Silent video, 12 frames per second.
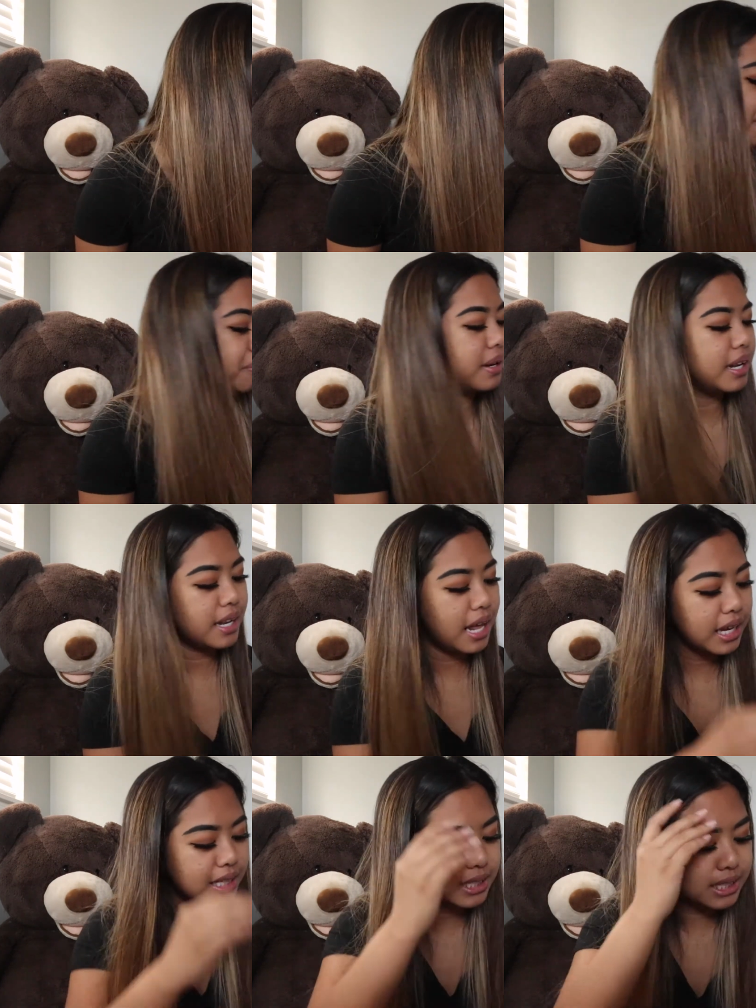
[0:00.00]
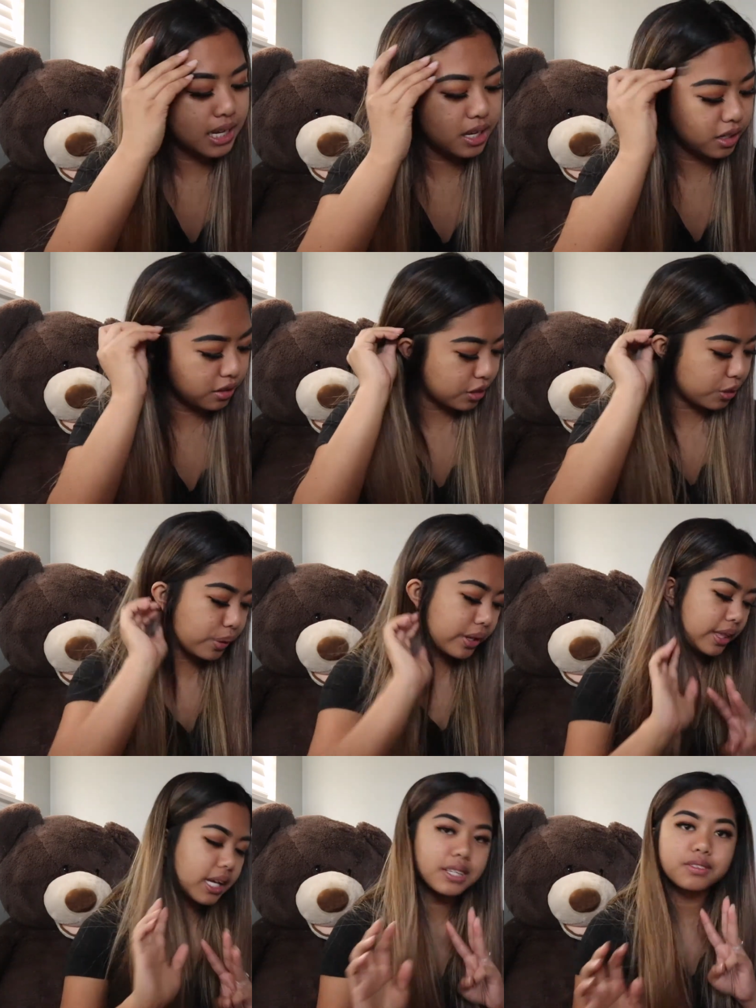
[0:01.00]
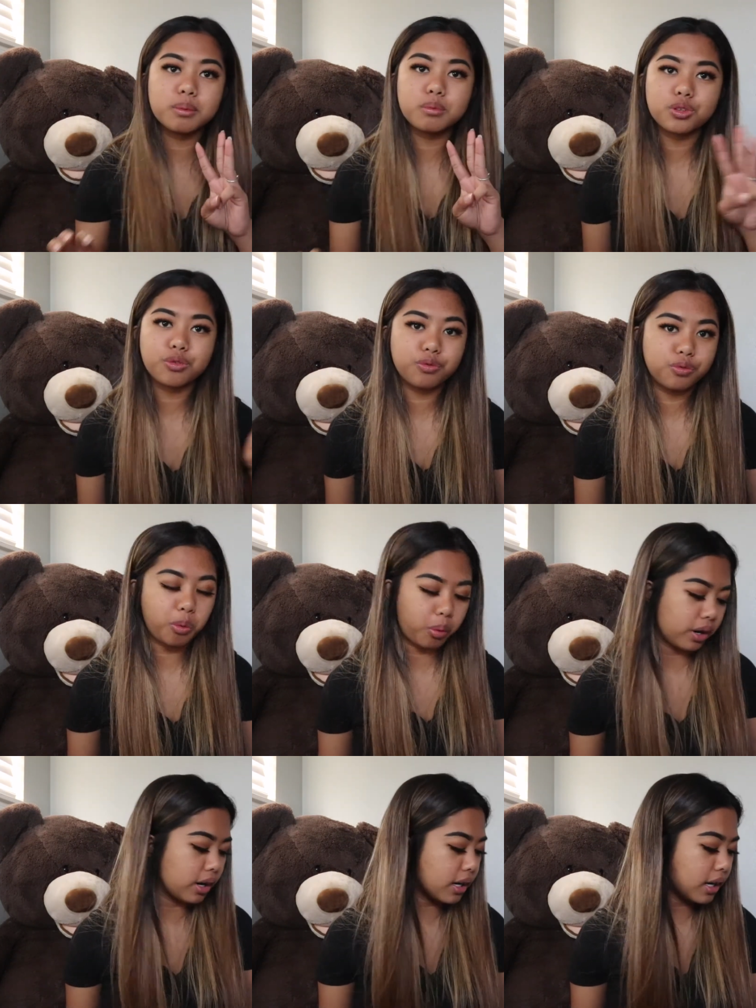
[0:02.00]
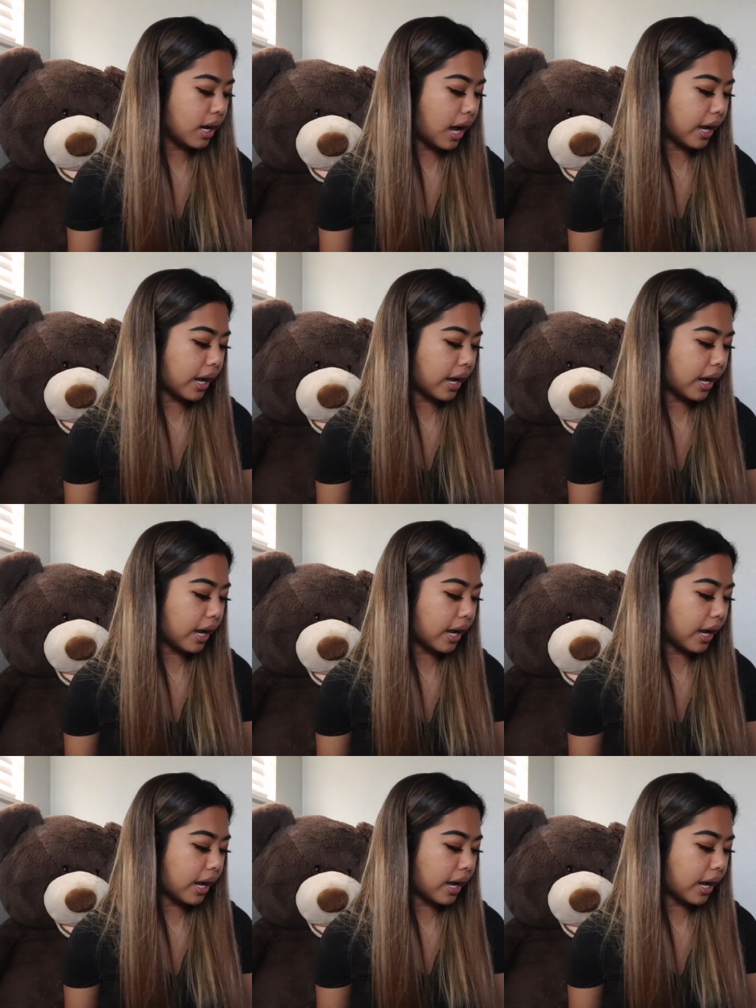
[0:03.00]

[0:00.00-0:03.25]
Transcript: Up next, three things from Sephora.